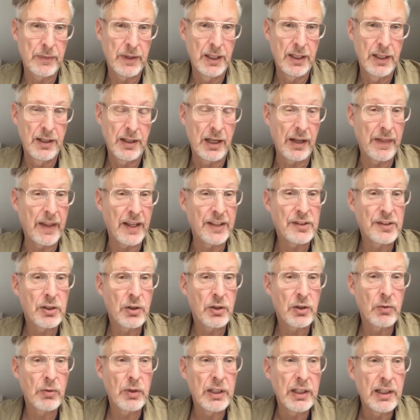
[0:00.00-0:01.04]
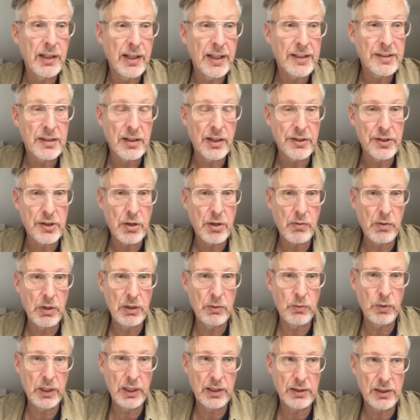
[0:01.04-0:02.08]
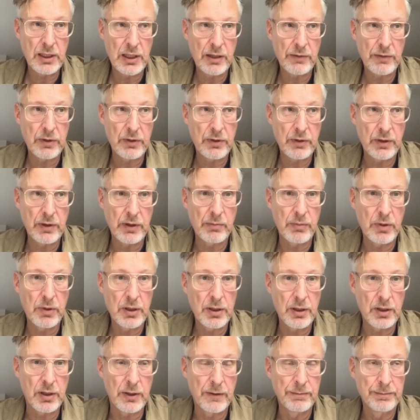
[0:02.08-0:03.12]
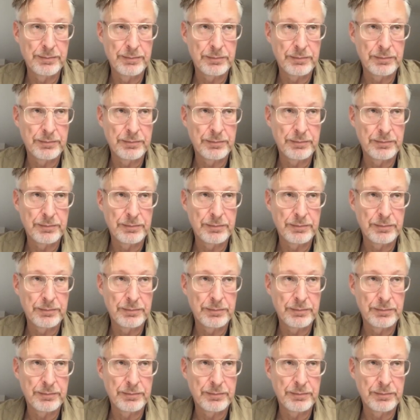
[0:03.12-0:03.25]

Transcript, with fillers: And that's only less than three weeks after the murder.